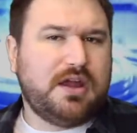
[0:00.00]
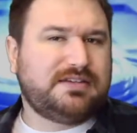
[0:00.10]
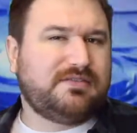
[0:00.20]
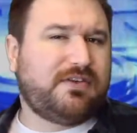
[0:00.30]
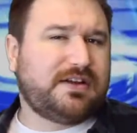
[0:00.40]

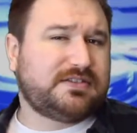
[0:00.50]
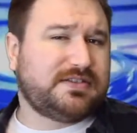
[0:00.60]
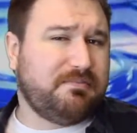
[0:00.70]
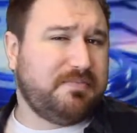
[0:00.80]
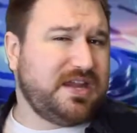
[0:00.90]
is it thanks
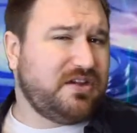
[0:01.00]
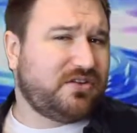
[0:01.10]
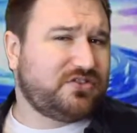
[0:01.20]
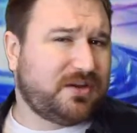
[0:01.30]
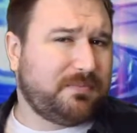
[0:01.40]
to me
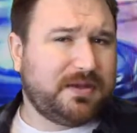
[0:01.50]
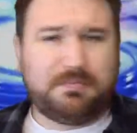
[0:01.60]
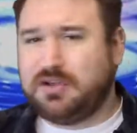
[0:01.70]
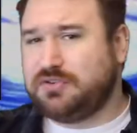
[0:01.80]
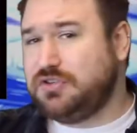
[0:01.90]
you're champion
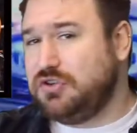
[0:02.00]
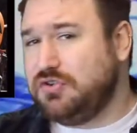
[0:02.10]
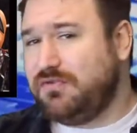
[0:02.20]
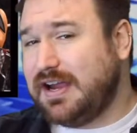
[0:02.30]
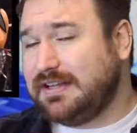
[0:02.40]
because
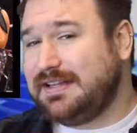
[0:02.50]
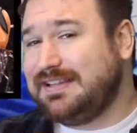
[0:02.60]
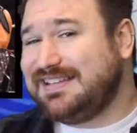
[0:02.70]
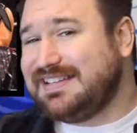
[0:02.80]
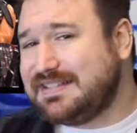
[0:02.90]
you finally
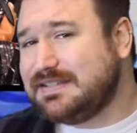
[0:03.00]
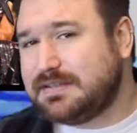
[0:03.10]
listened